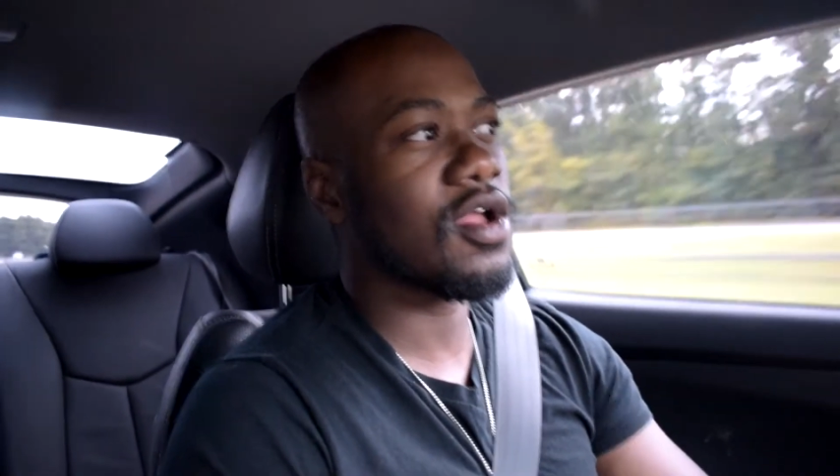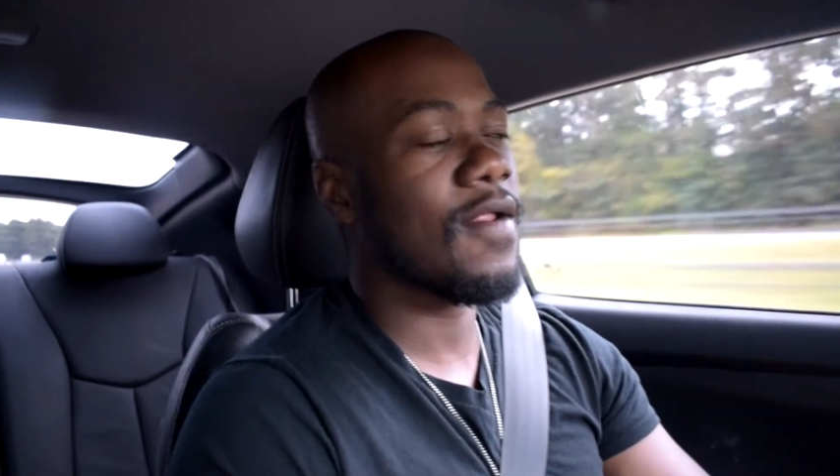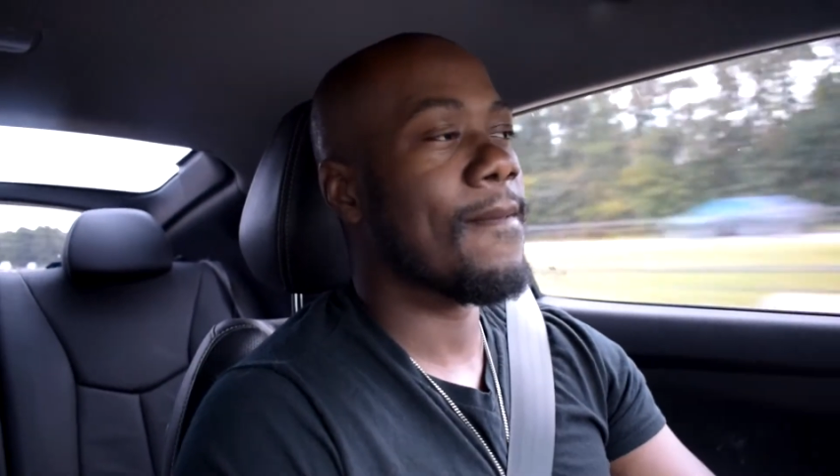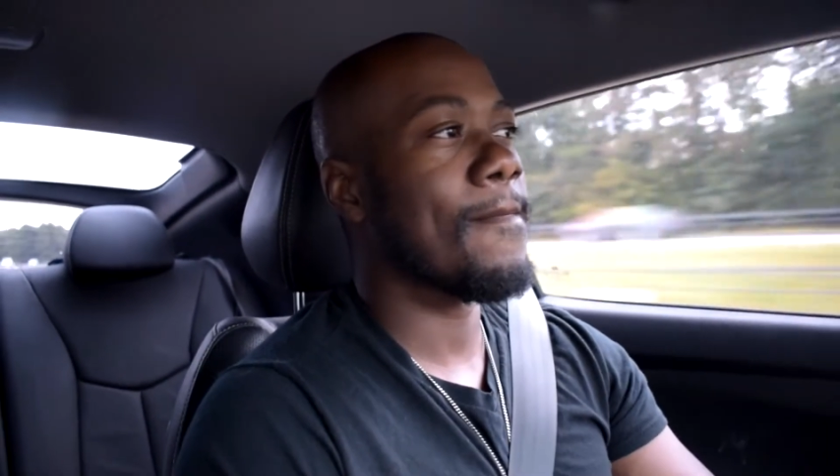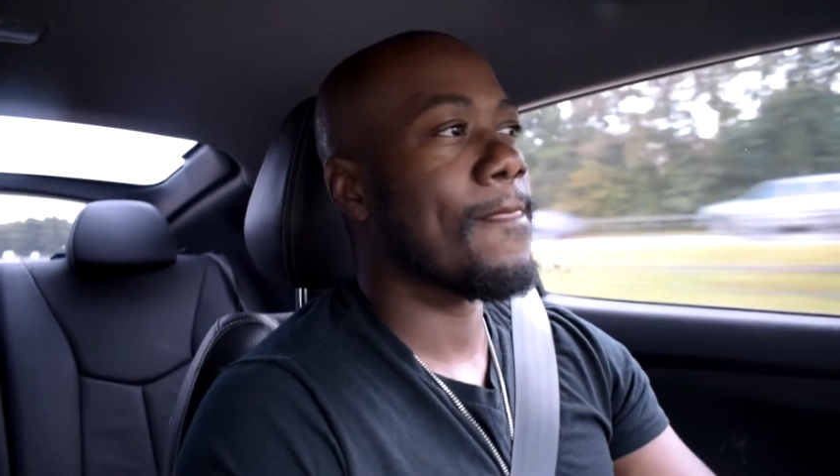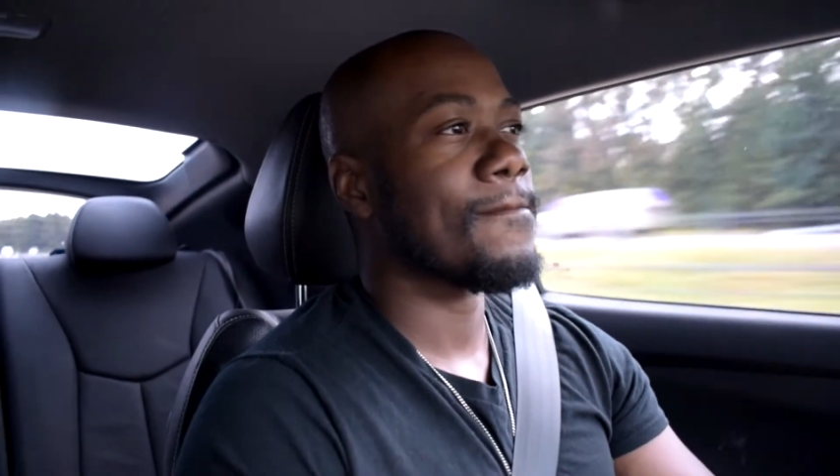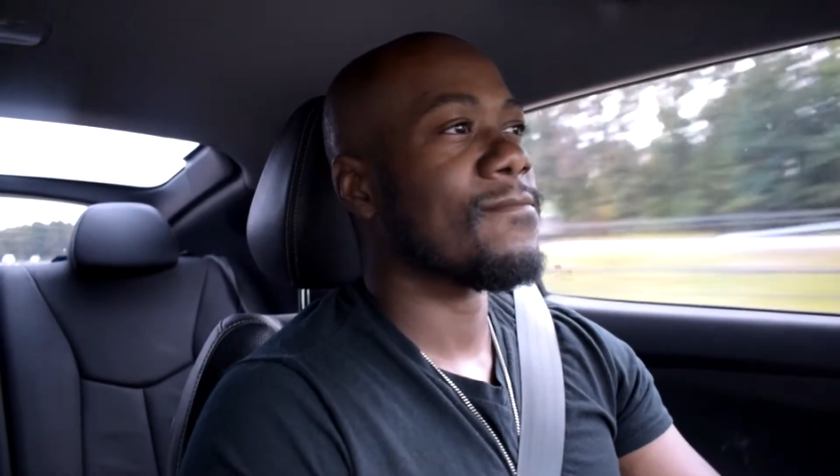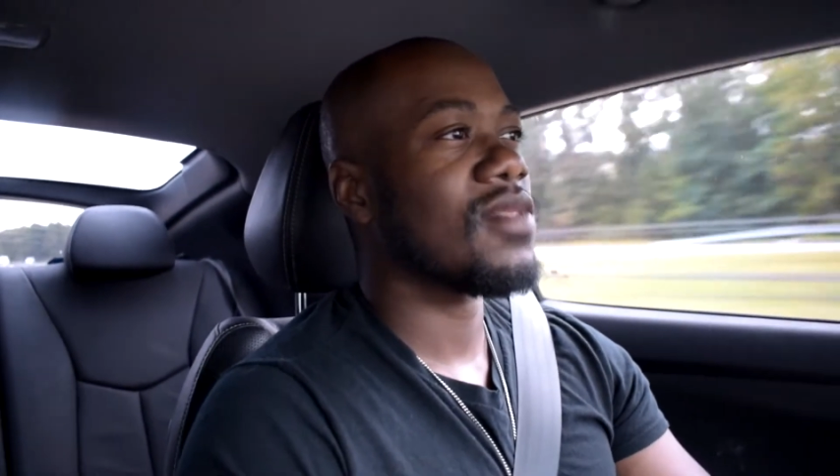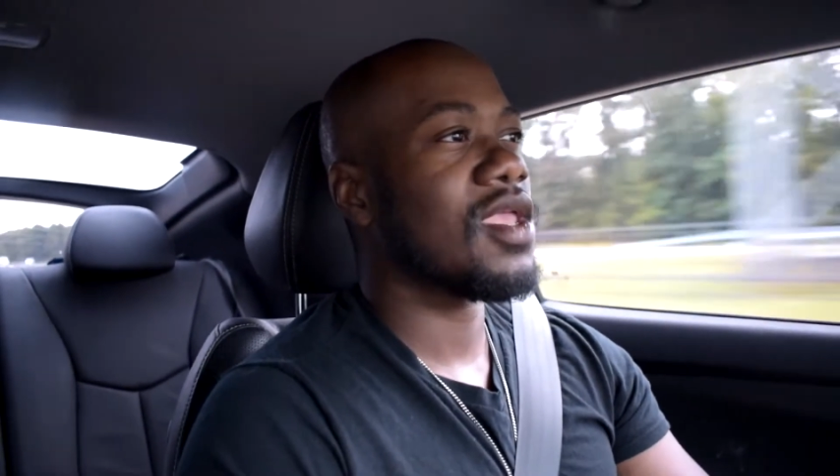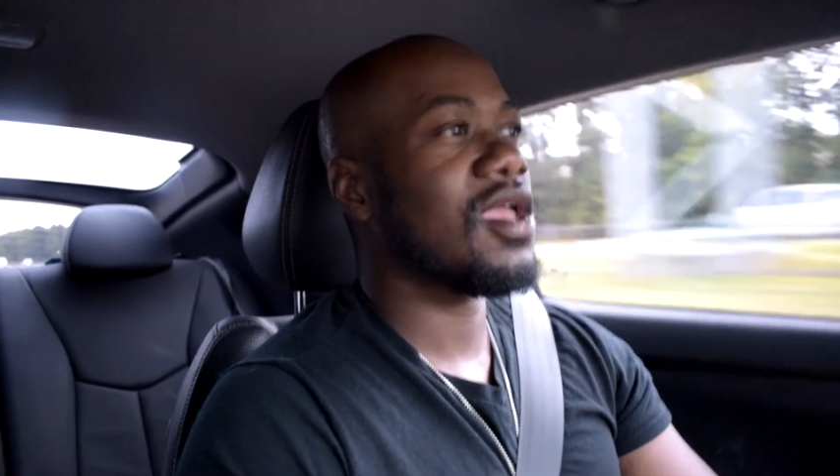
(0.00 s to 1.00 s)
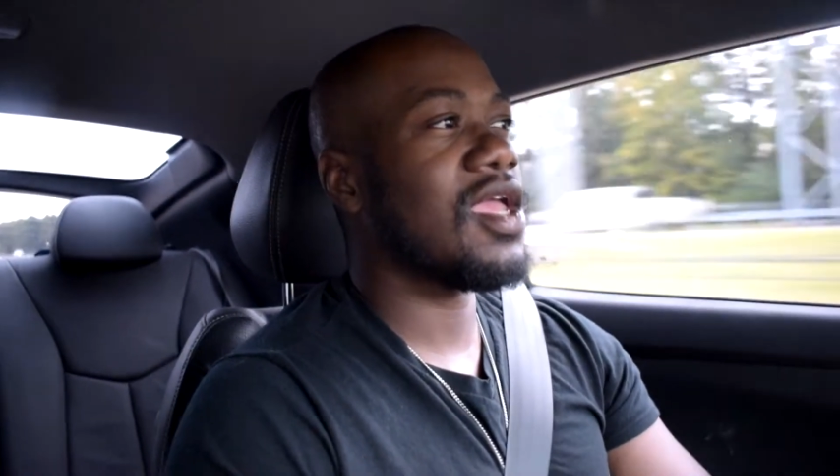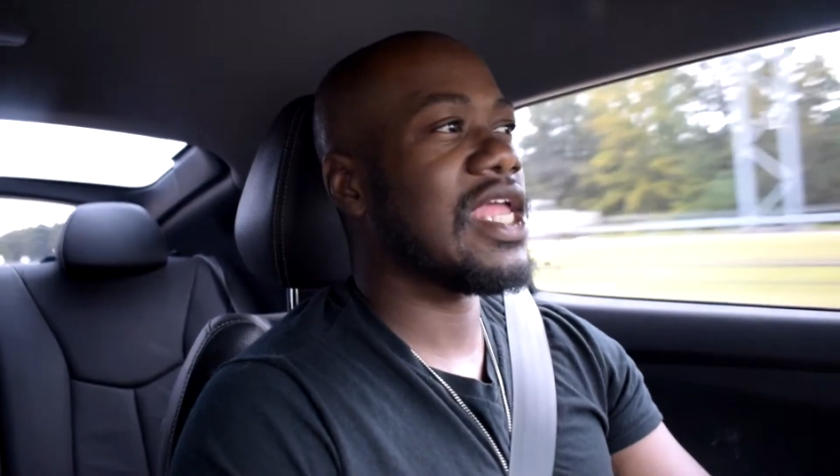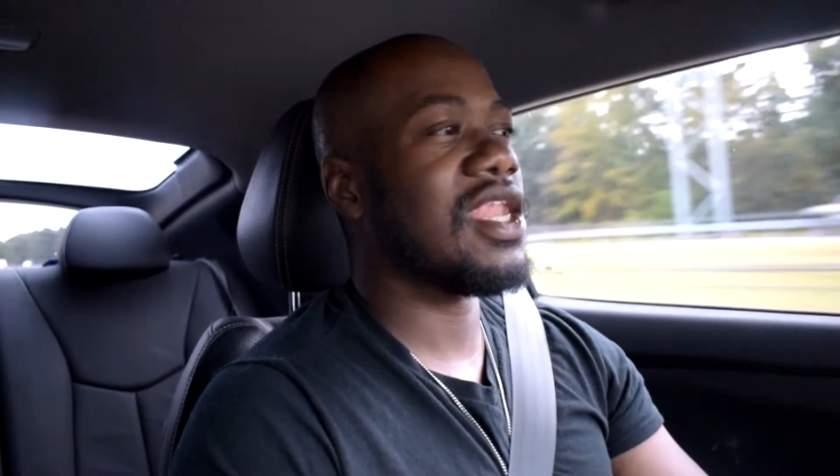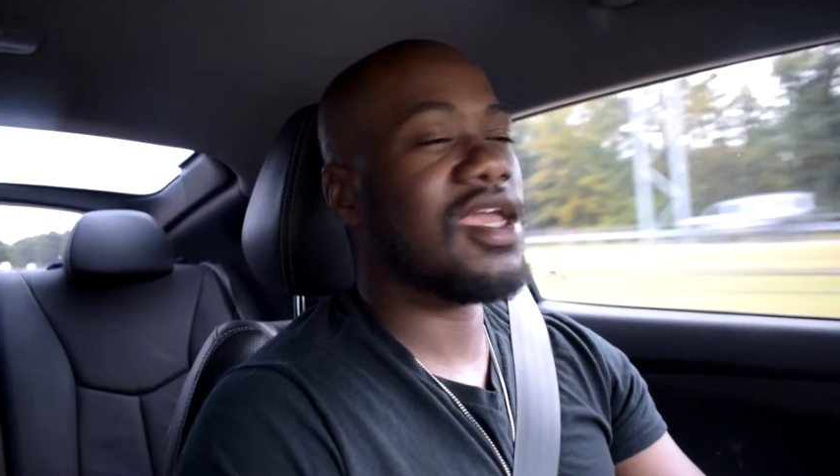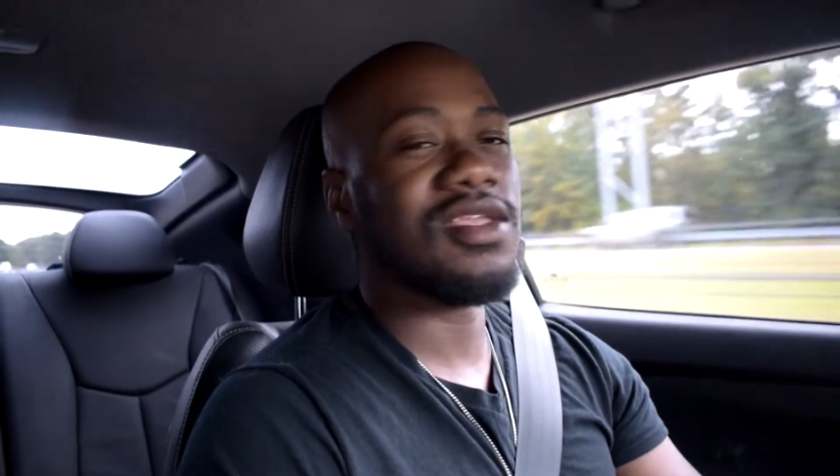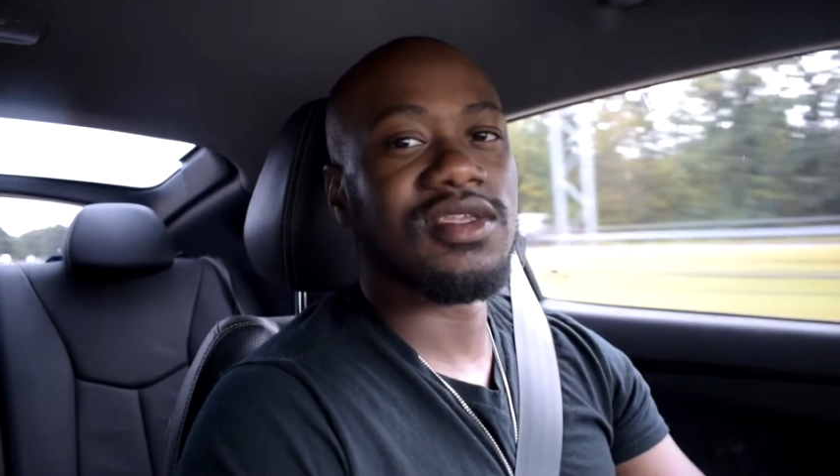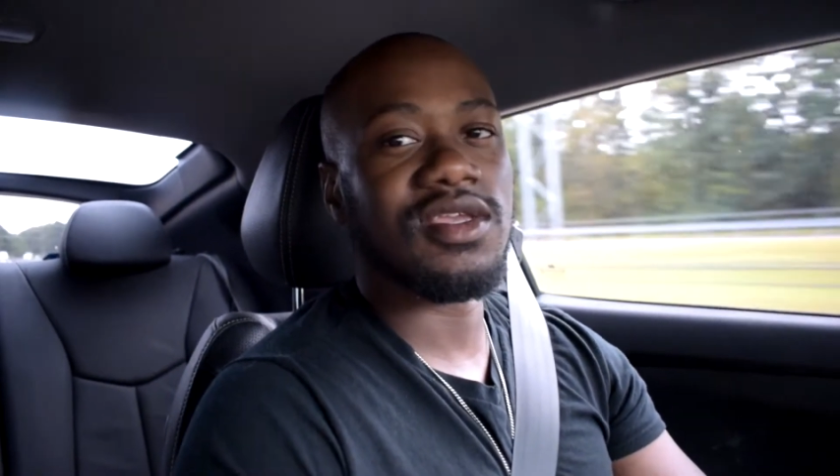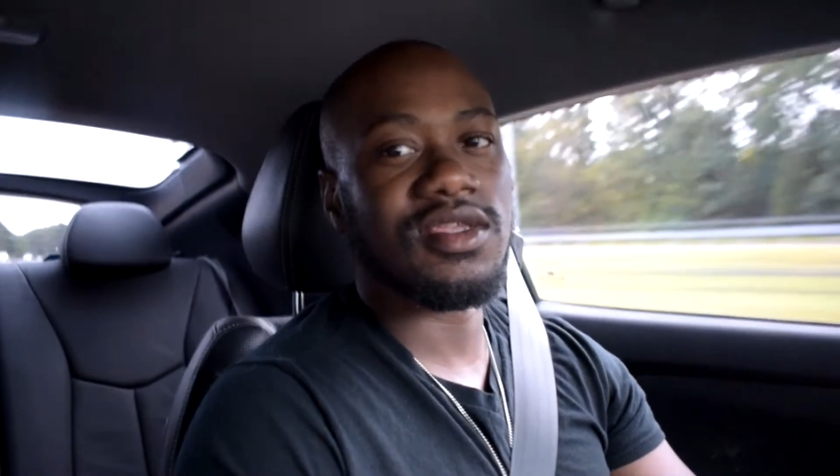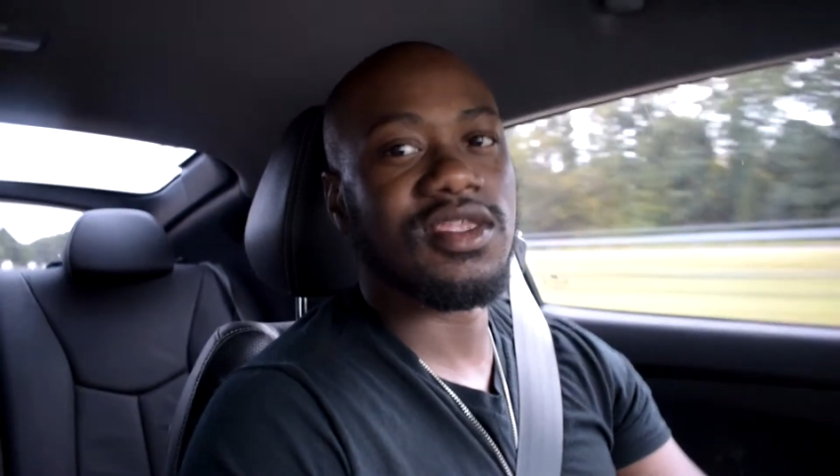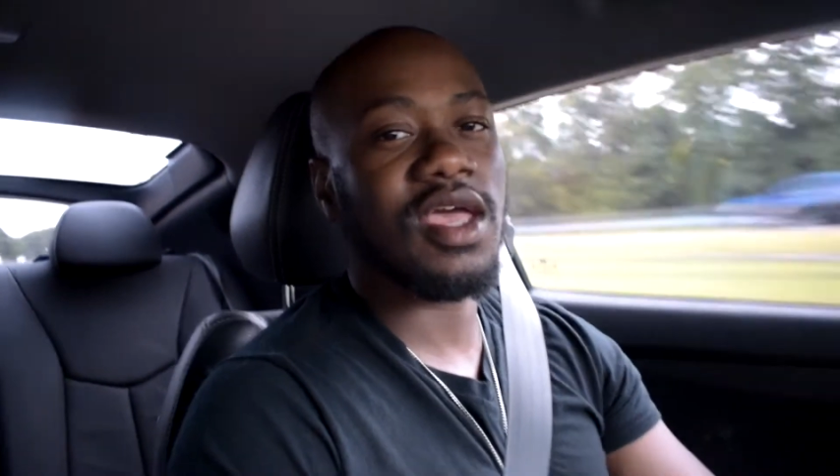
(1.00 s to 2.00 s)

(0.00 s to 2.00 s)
and Nate says,